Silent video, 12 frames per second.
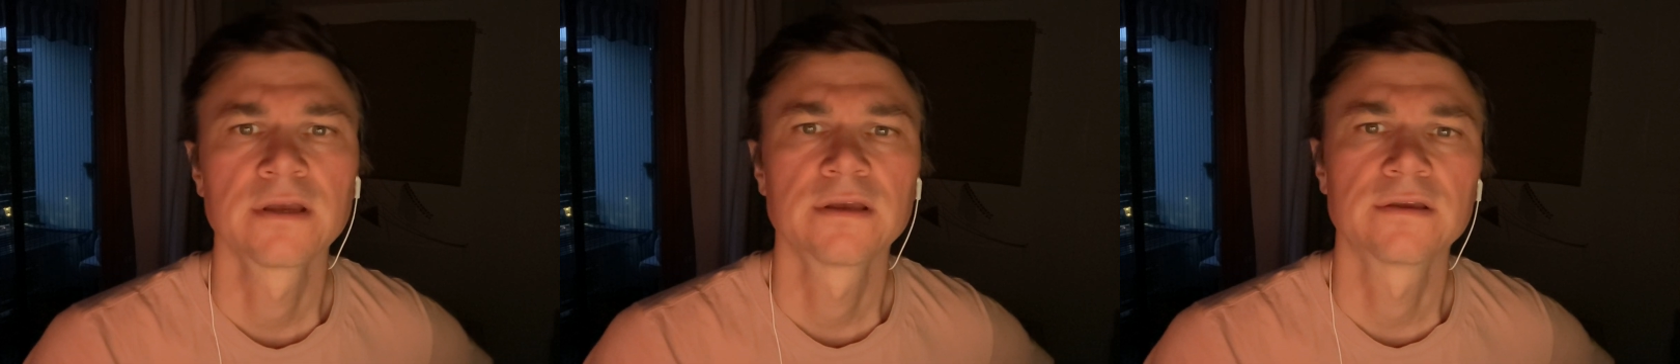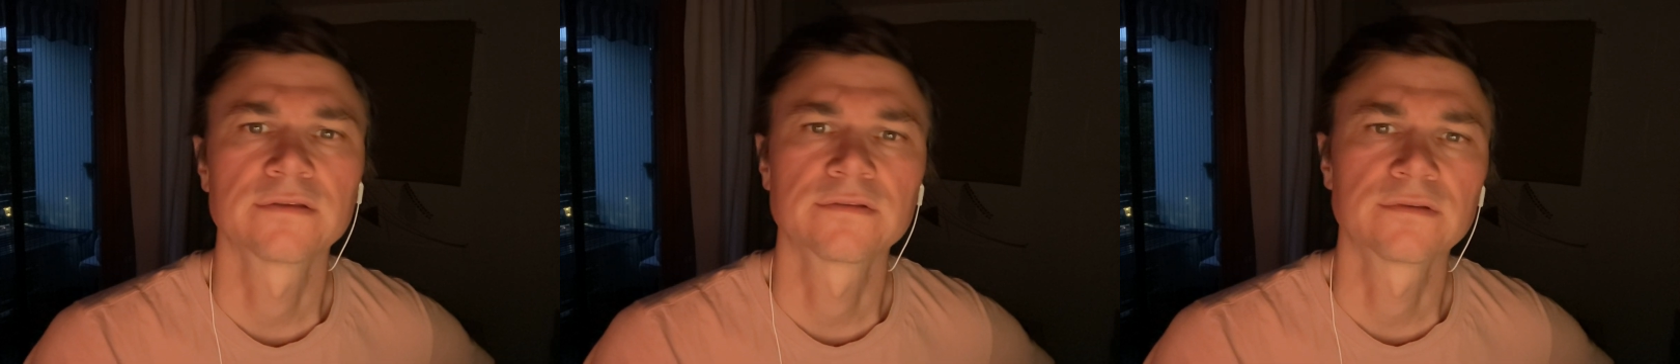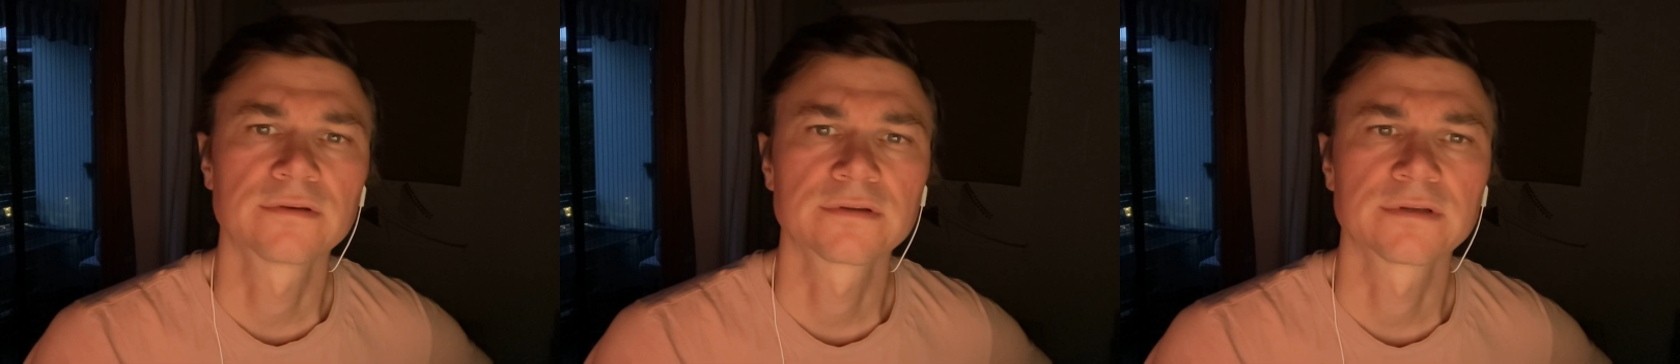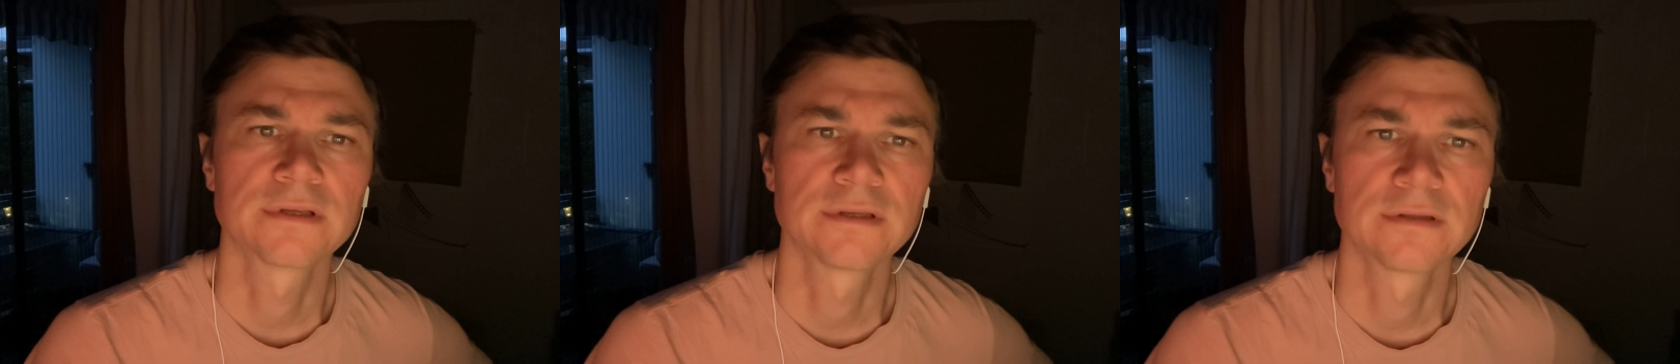is not
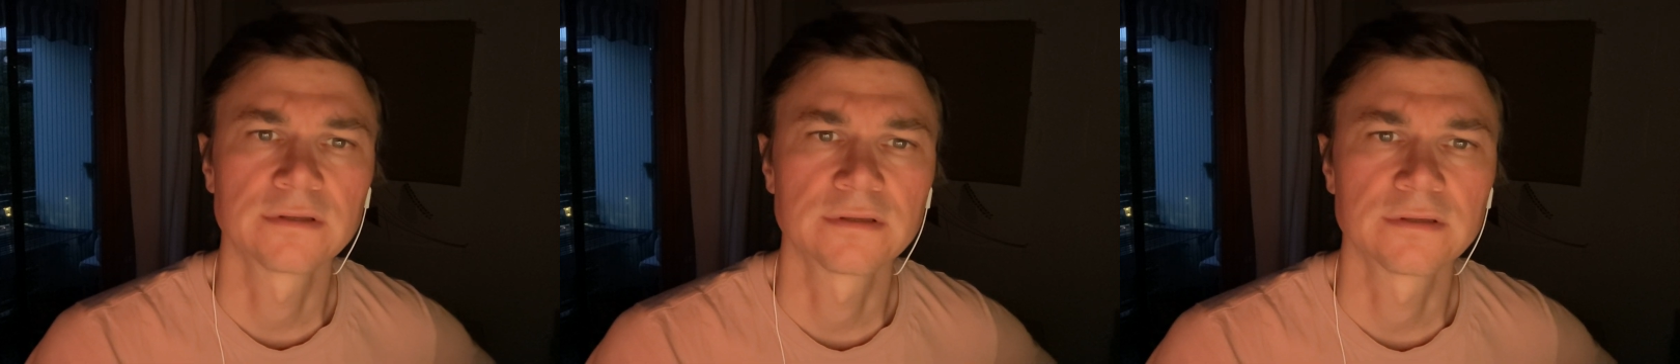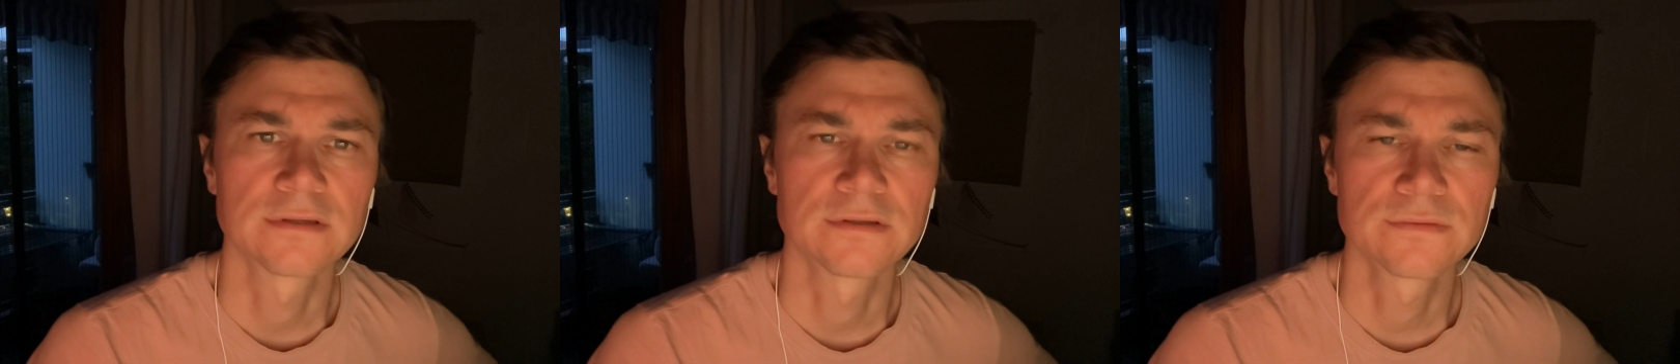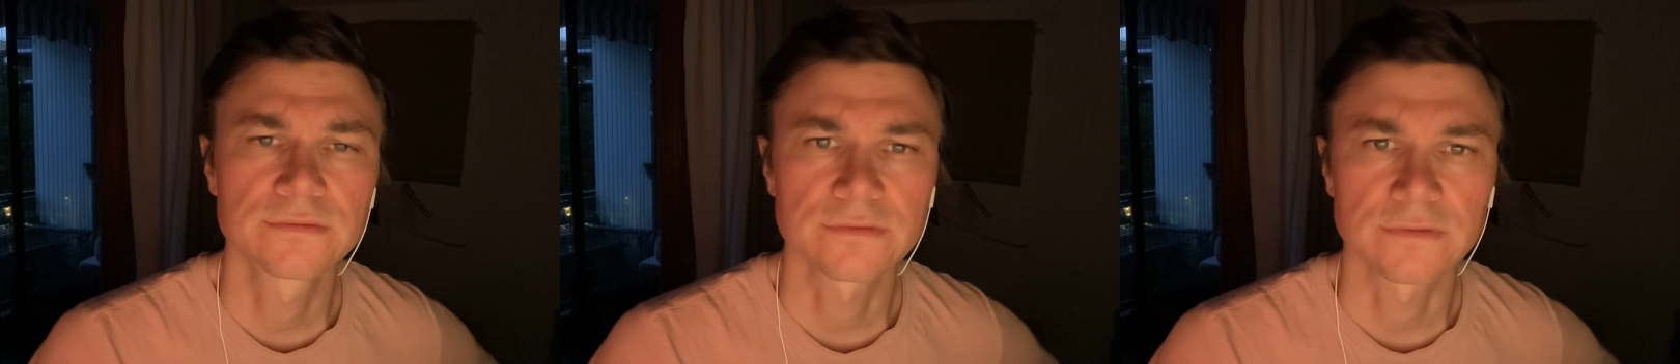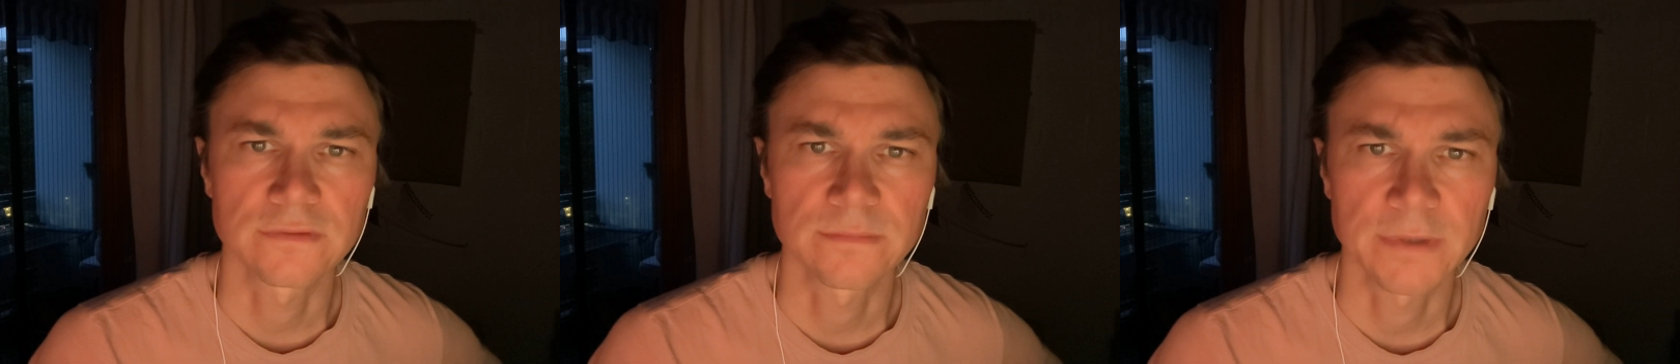in the
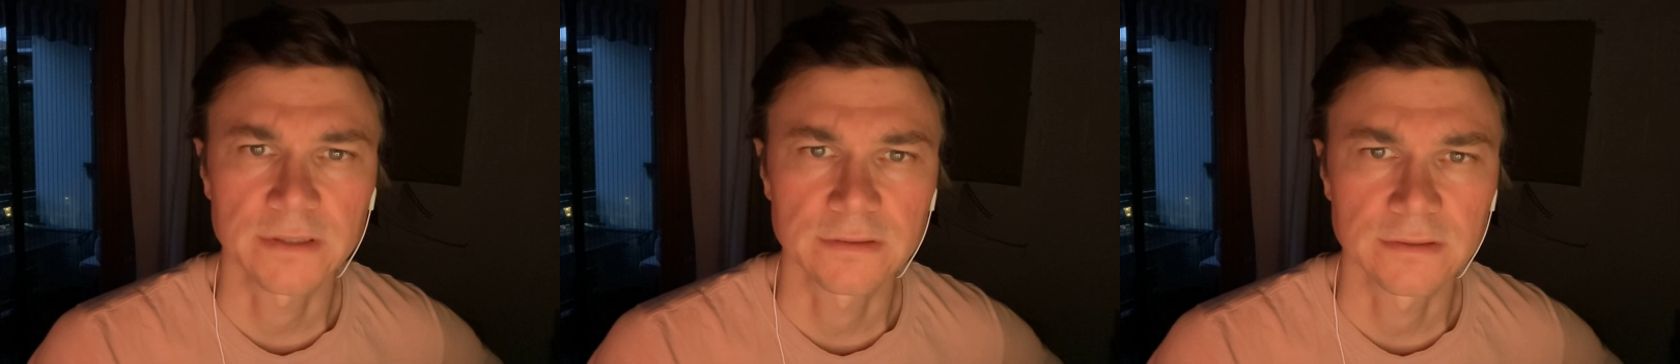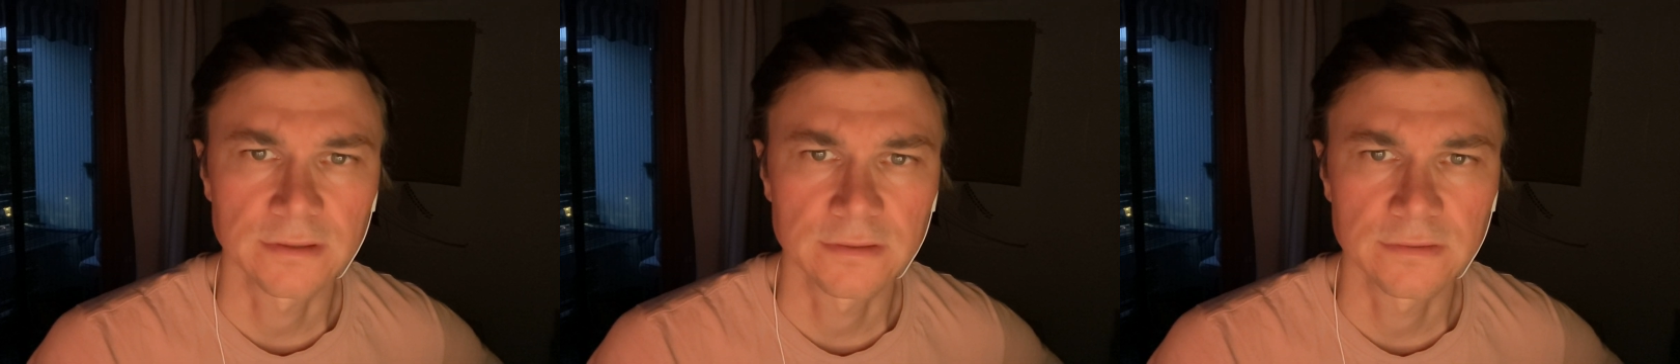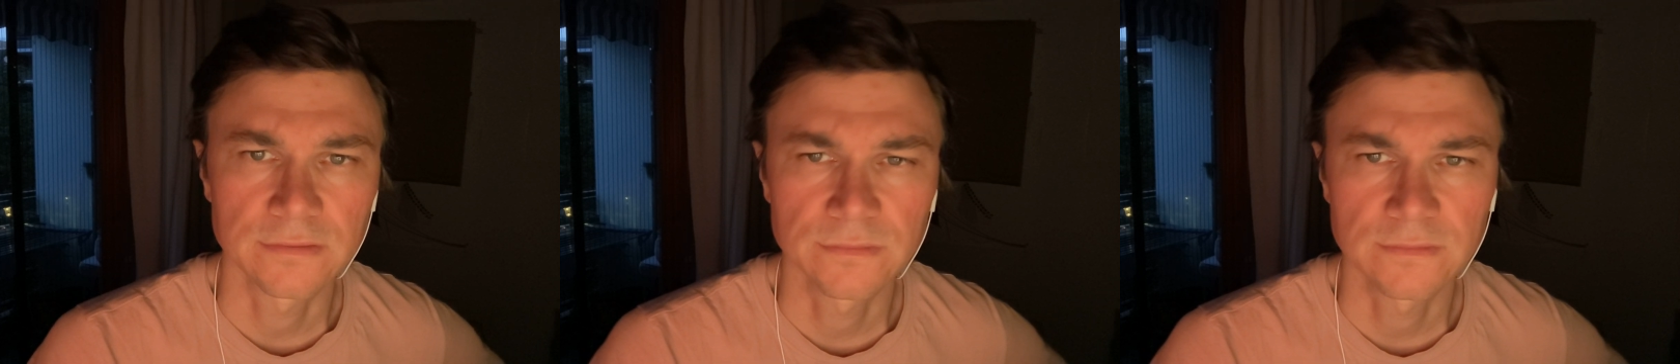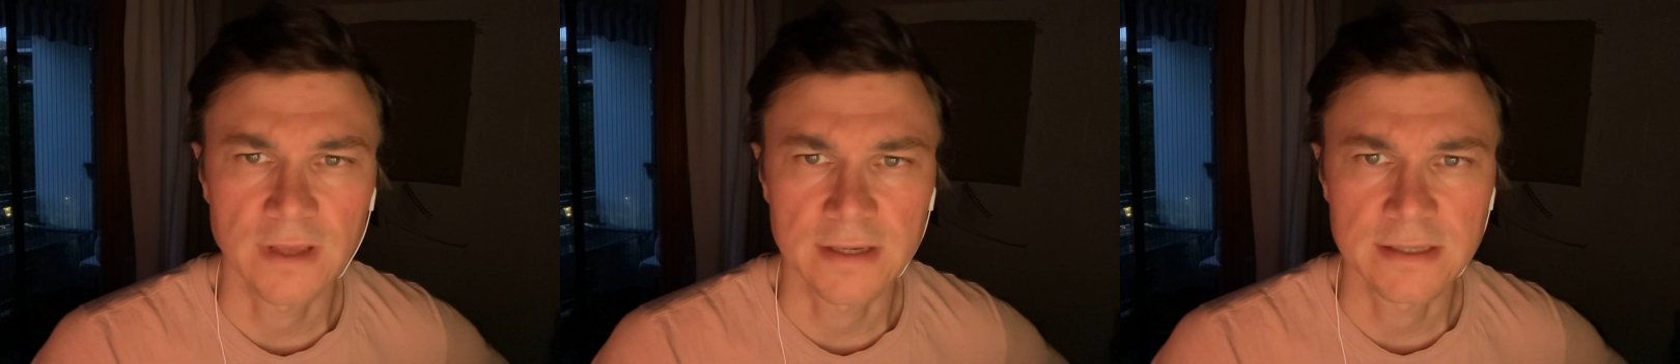delusions, but in those
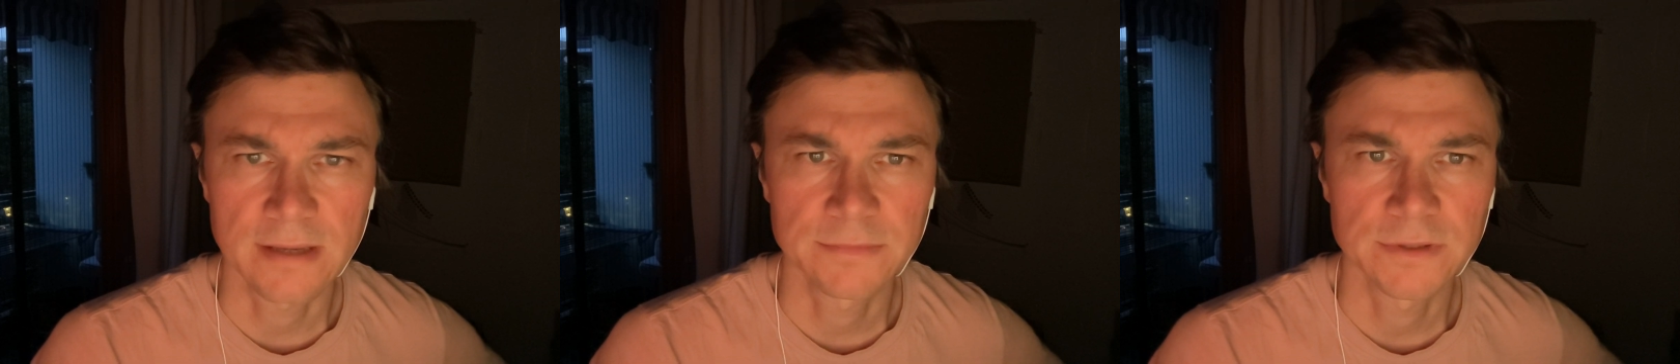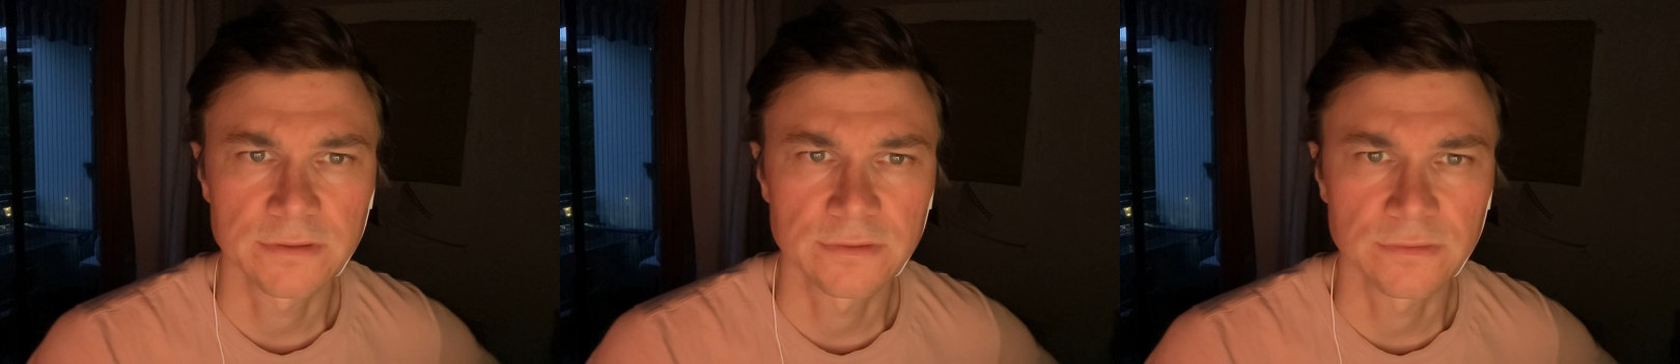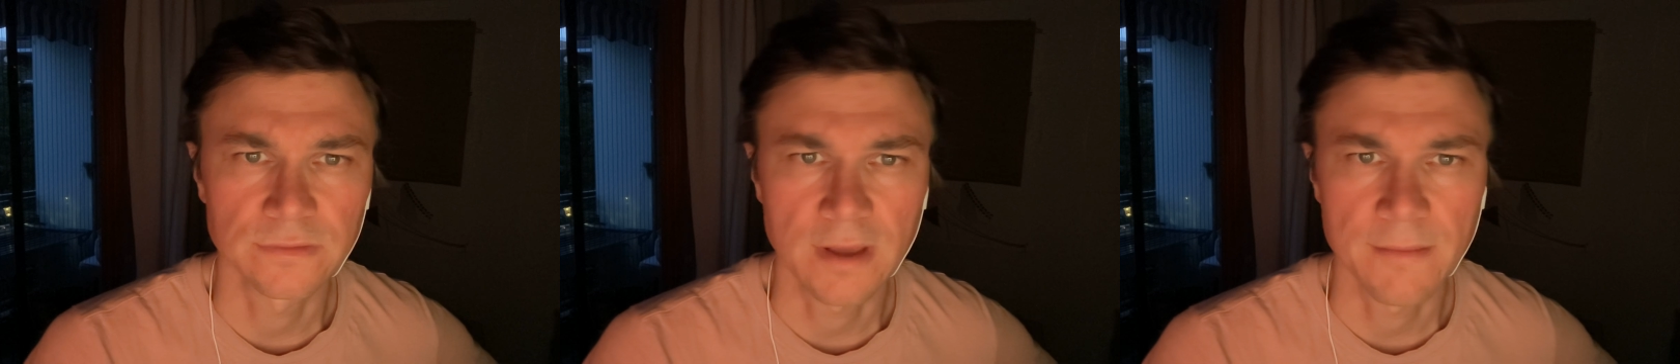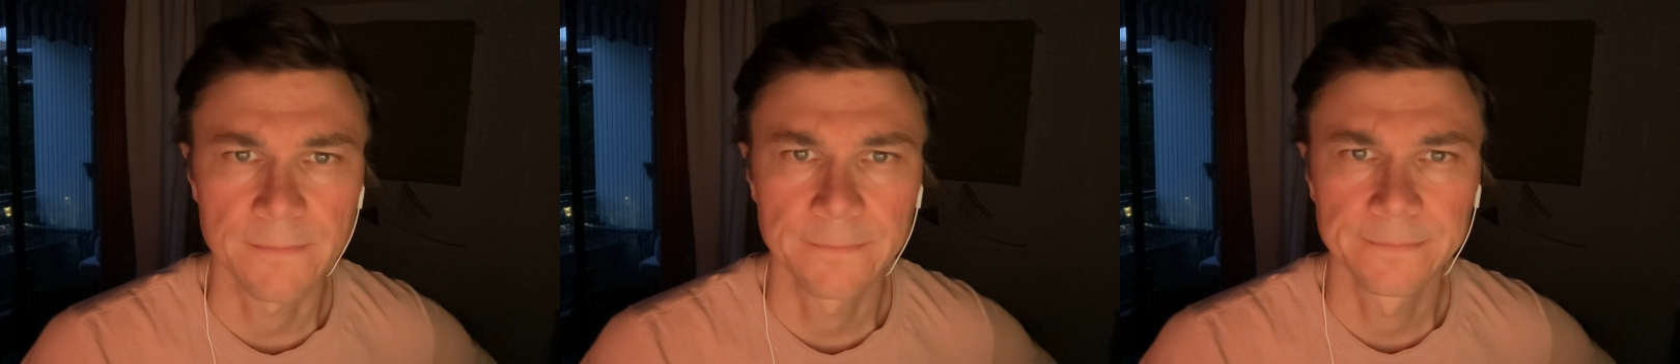adapted to
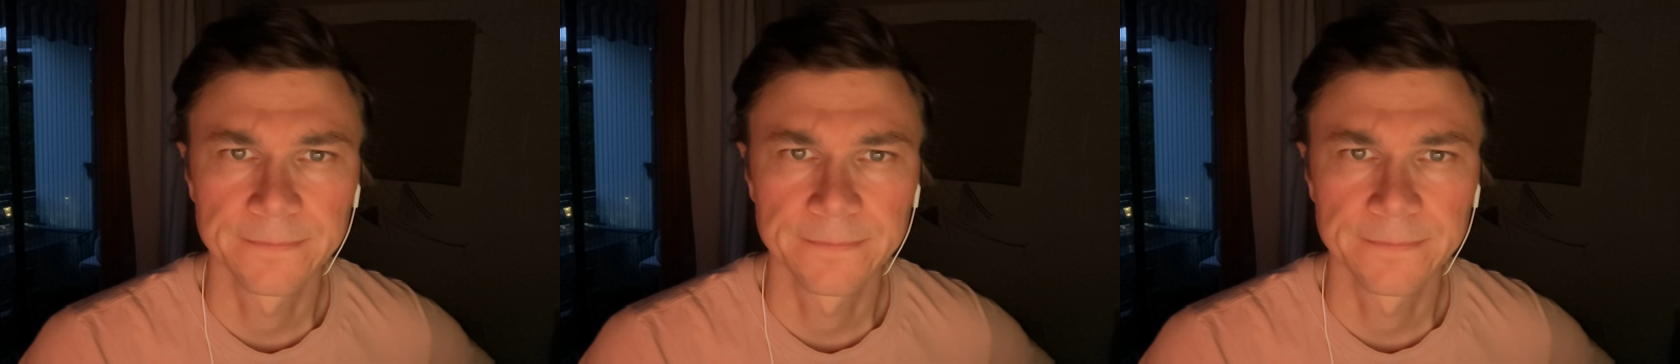them.